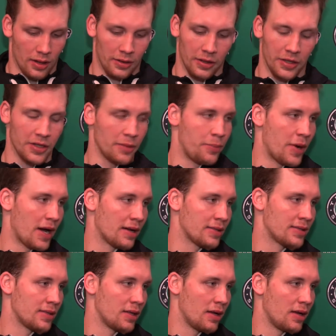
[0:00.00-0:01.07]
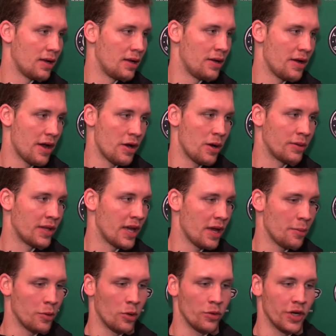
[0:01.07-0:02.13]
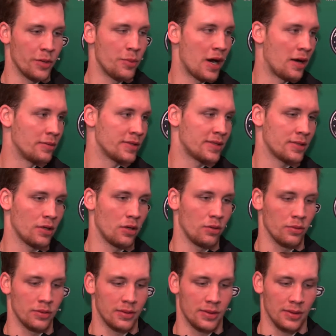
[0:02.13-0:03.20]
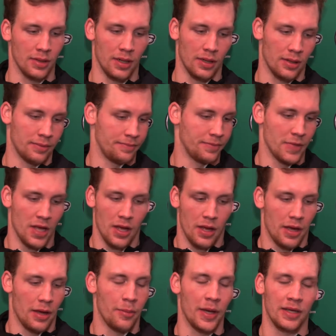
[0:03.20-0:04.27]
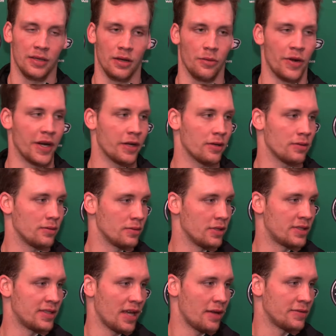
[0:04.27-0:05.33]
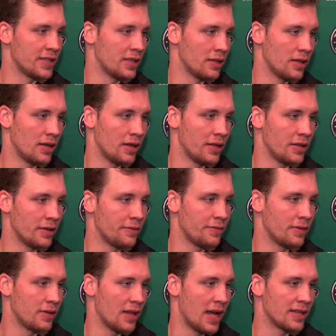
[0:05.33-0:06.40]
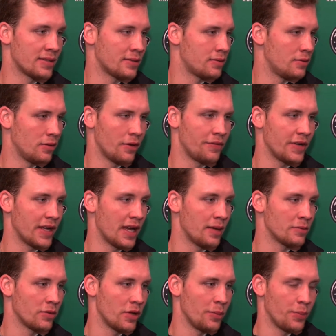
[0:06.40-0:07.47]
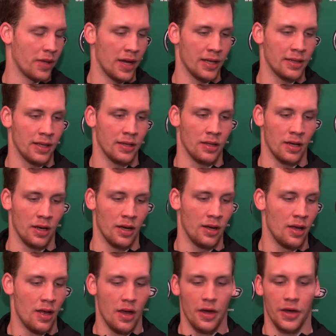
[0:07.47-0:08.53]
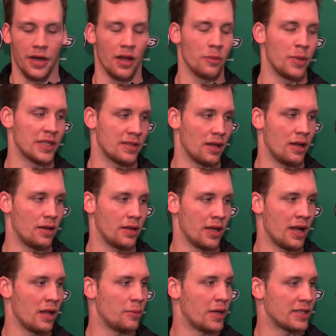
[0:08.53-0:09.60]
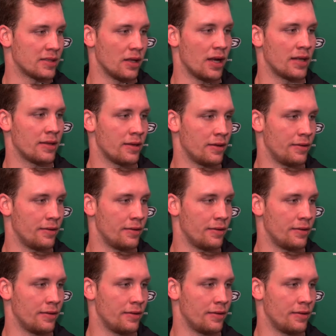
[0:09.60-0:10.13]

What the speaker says: clear the pucks around him, no rebounds. So he made very good saves in the last two or three games what he played, and he helped us a lot.